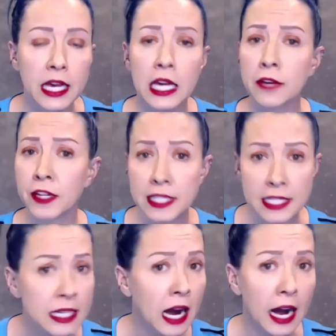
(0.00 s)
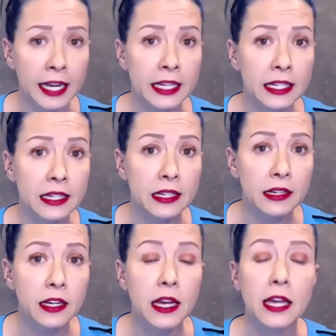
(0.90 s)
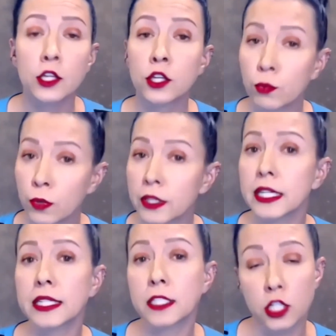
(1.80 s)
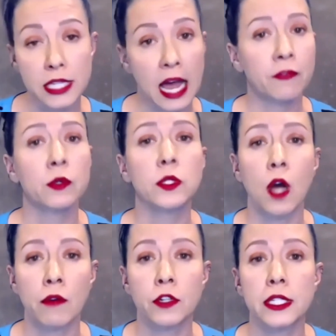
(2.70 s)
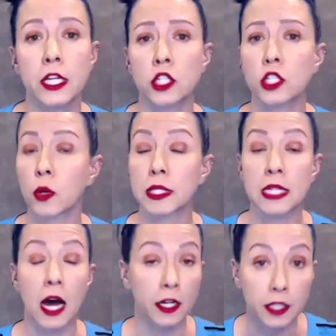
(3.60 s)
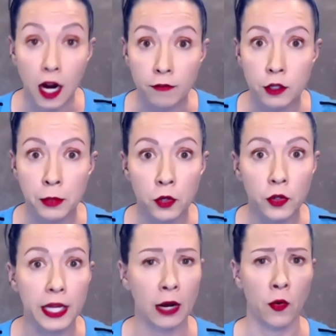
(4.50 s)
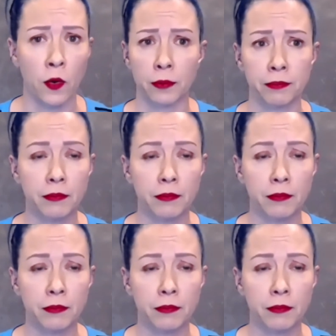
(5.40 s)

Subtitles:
If it's tight, you really need to just have those conversations so it's not uncomfortable or,